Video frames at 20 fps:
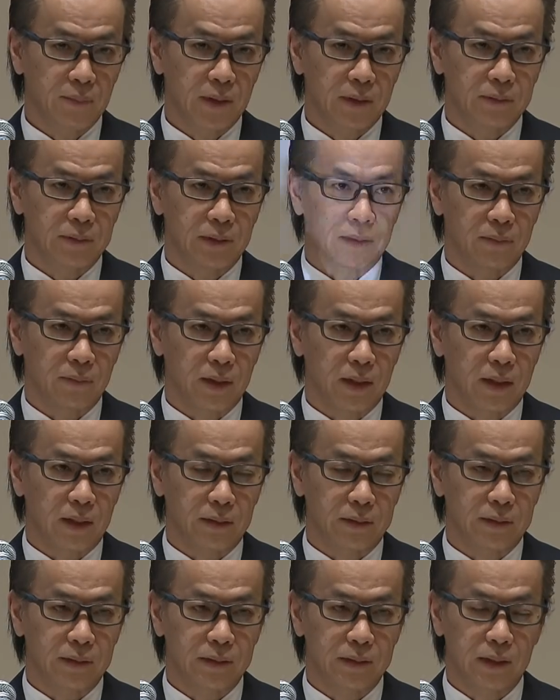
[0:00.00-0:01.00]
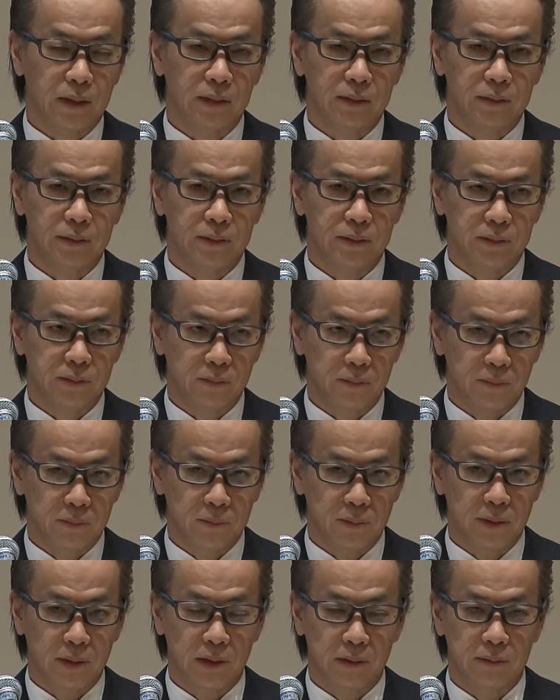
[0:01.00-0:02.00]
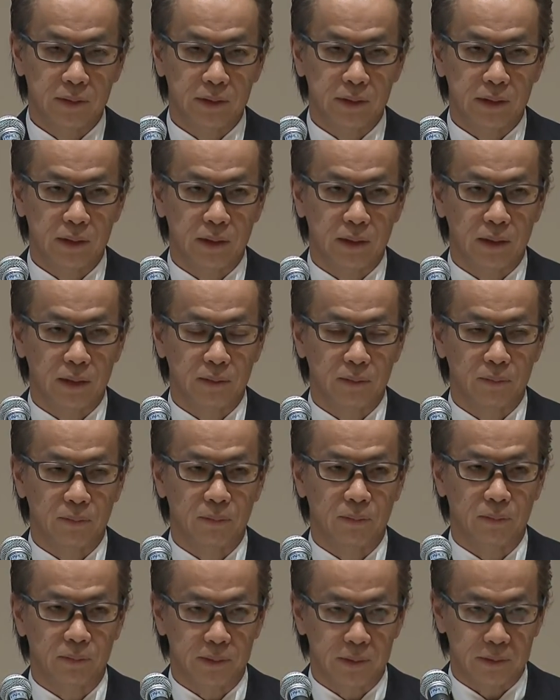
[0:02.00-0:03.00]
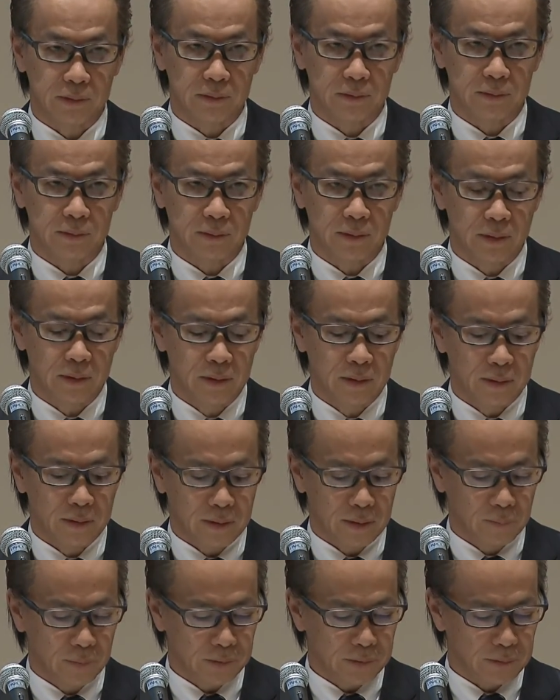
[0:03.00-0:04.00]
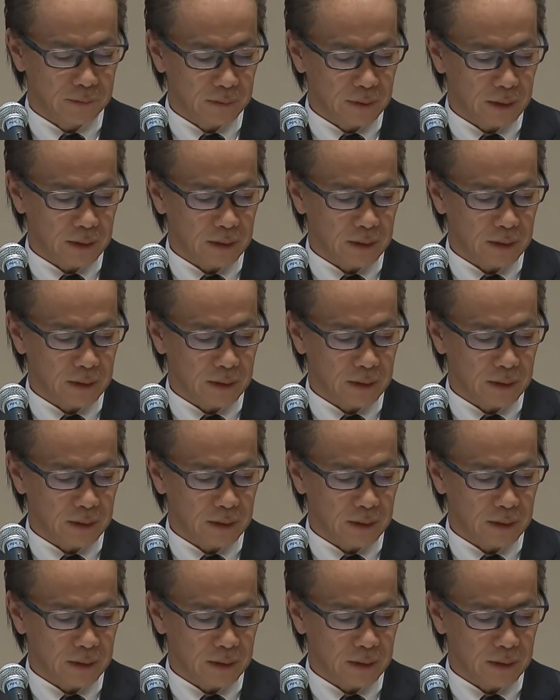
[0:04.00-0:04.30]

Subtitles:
but also for the sake of establishing a society where